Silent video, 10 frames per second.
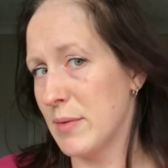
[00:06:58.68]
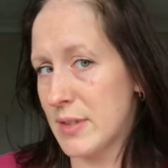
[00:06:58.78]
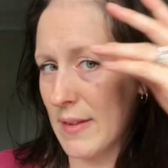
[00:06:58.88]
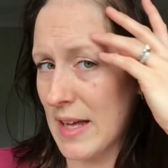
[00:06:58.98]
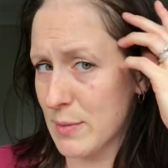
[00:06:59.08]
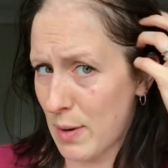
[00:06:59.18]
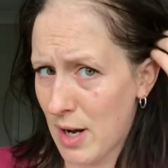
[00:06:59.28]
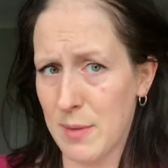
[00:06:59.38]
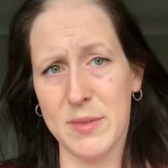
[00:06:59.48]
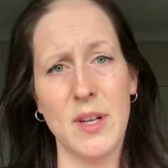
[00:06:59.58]
So that's
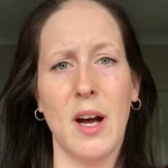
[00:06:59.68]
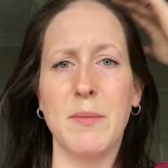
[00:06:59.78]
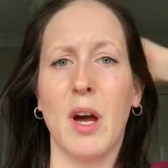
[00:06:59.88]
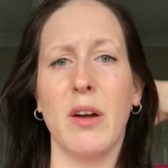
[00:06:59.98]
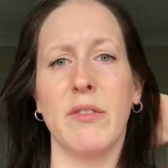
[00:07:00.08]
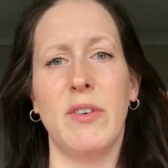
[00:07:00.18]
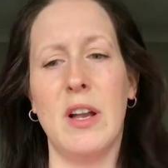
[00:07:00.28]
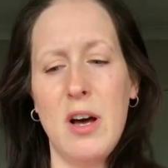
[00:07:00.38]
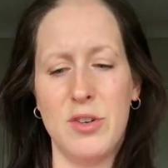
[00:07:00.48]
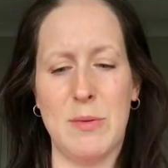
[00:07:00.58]
why I'm going for
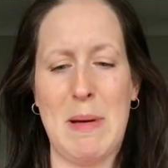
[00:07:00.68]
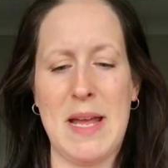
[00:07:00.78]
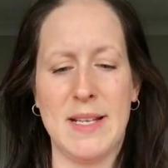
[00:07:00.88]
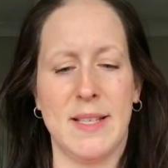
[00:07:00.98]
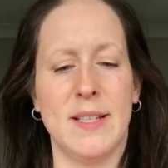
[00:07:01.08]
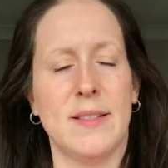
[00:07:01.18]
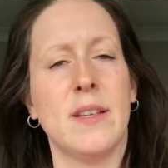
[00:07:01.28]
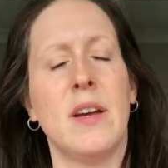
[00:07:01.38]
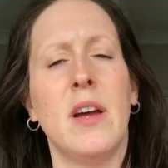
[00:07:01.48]
larger bases.